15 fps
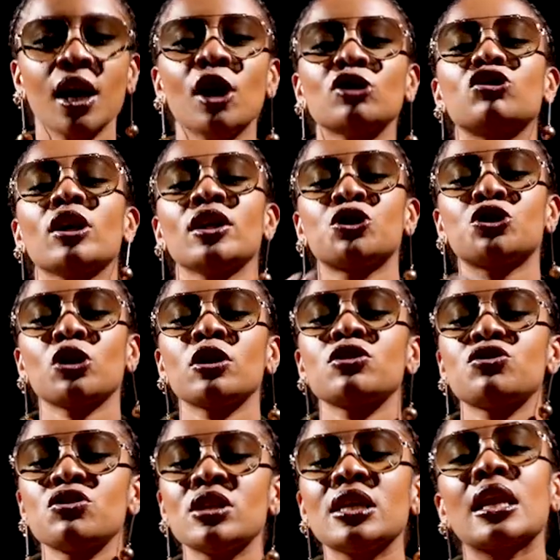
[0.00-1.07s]
So it
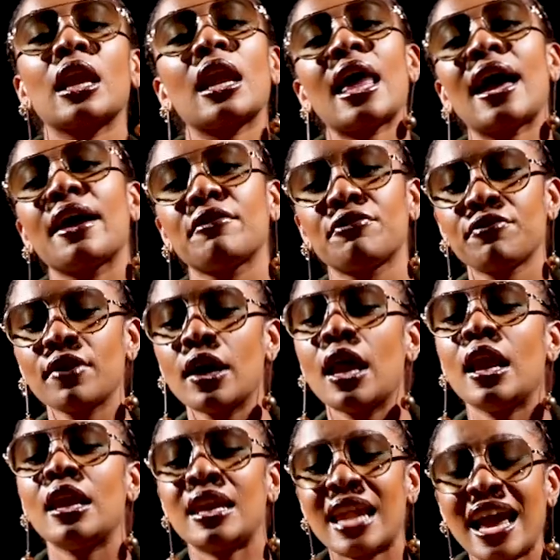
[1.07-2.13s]
shows you in
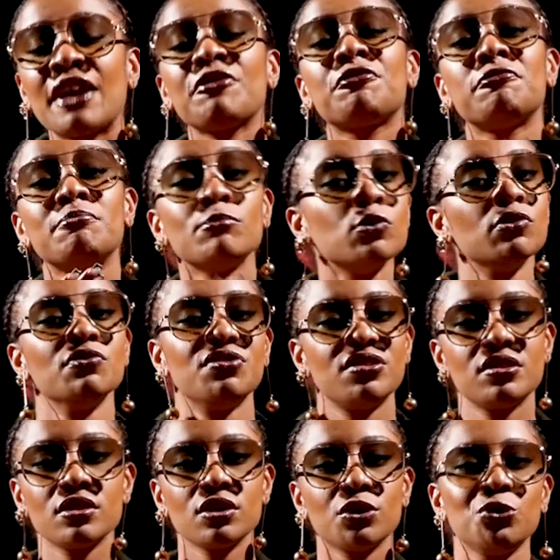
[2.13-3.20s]
life moves.